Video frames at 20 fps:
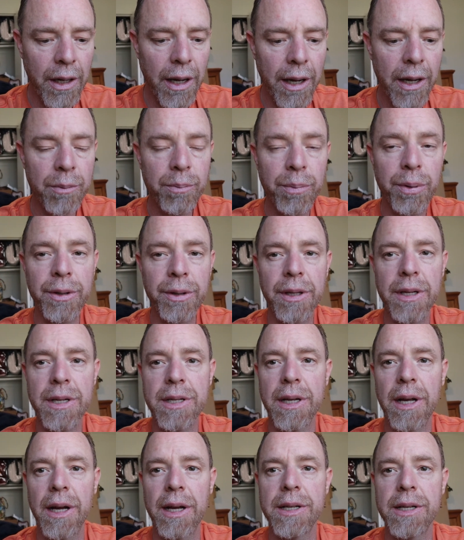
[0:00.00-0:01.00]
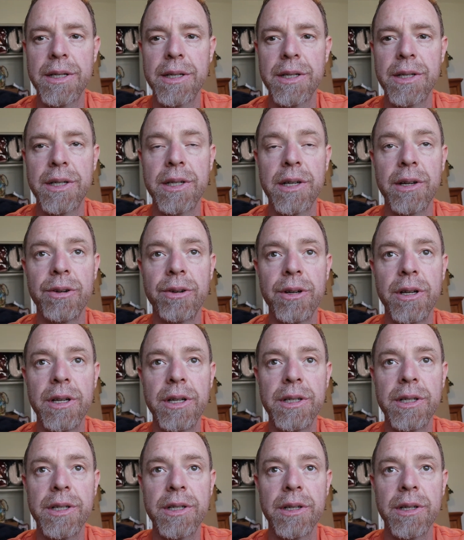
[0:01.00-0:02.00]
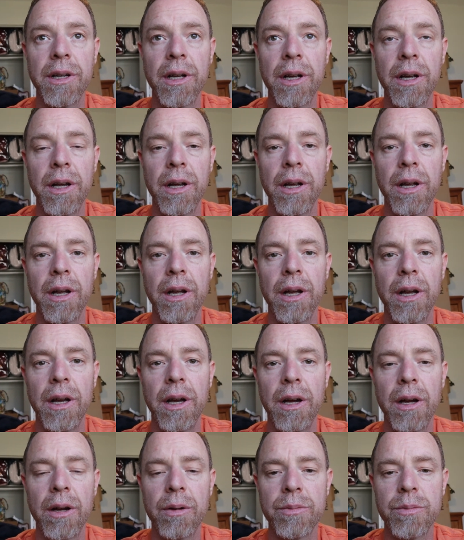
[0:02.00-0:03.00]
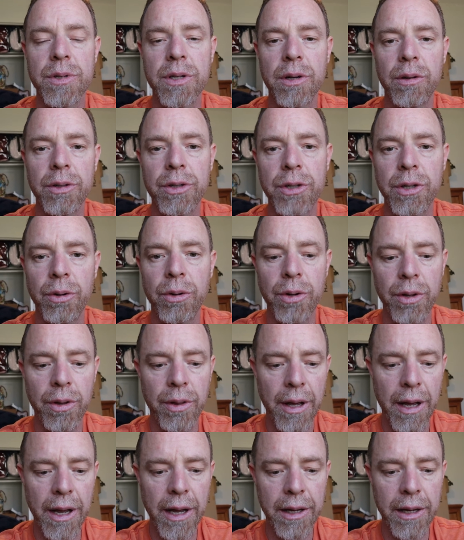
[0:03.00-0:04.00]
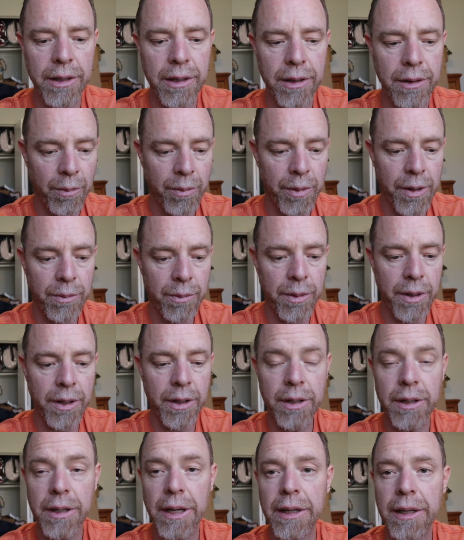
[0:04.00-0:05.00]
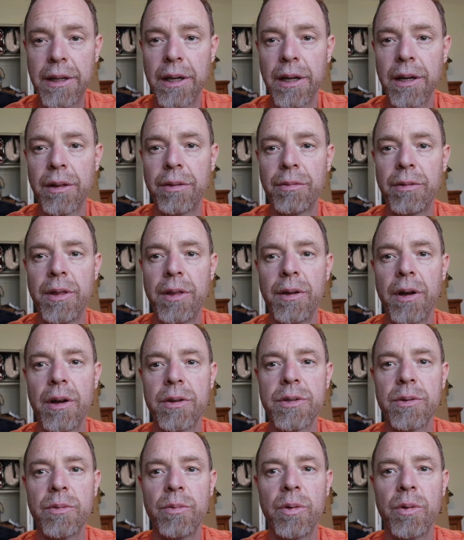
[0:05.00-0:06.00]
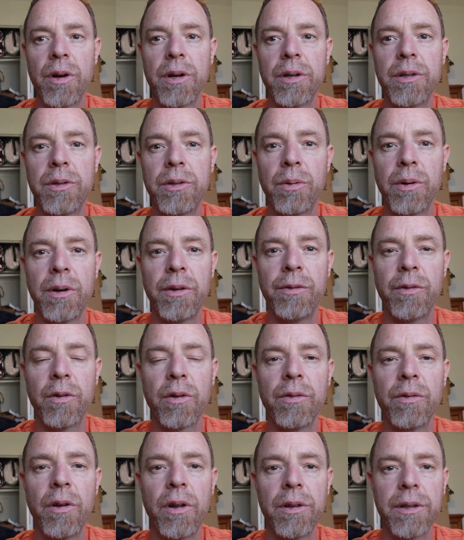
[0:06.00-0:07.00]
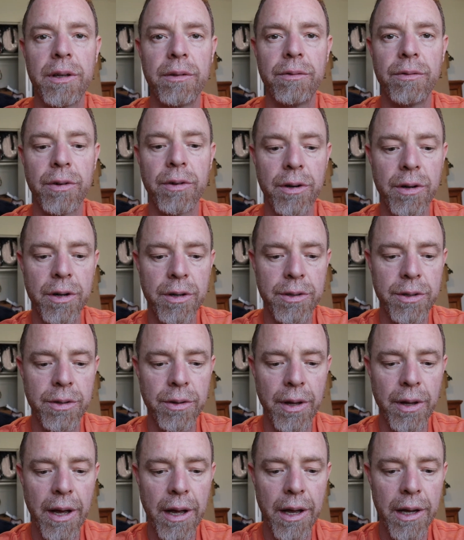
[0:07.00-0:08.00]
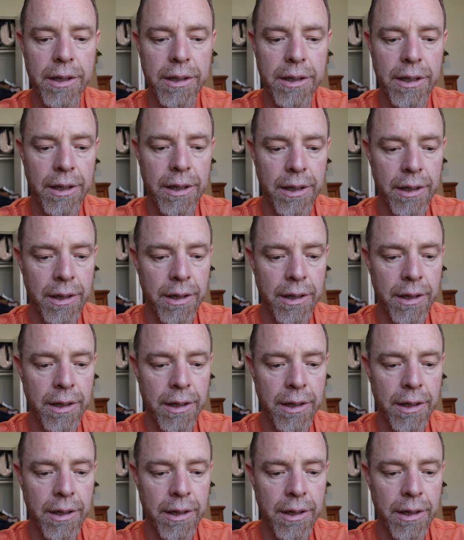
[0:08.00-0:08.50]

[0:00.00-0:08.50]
and put these guys in series. So I'll show you that. I'm going to be connecting a 3000 watt 24 volt inverter to that.